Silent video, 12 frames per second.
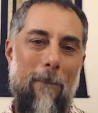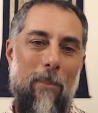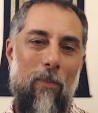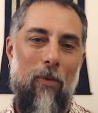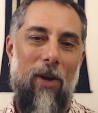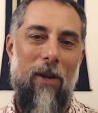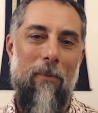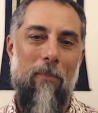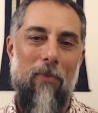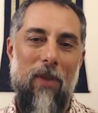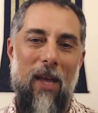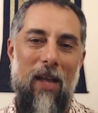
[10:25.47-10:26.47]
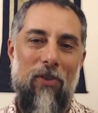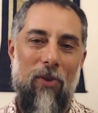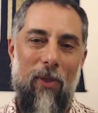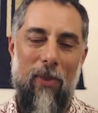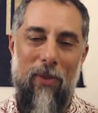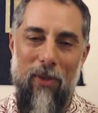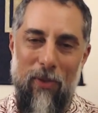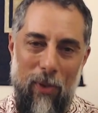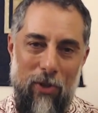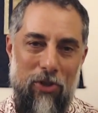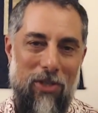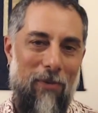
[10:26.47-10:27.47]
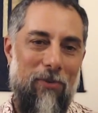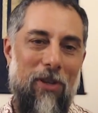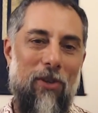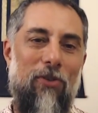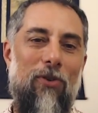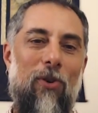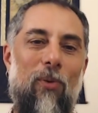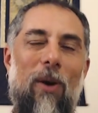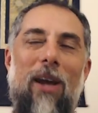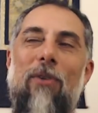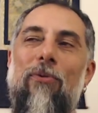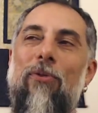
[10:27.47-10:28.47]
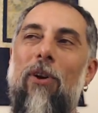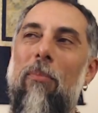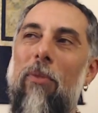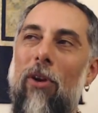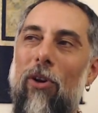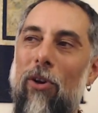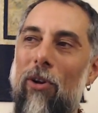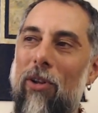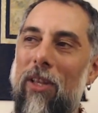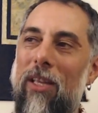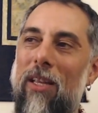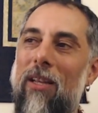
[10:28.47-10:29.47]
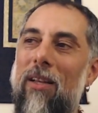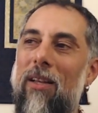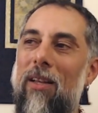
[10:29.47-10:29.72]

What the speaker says: right? And so then the shift in a certain way from the early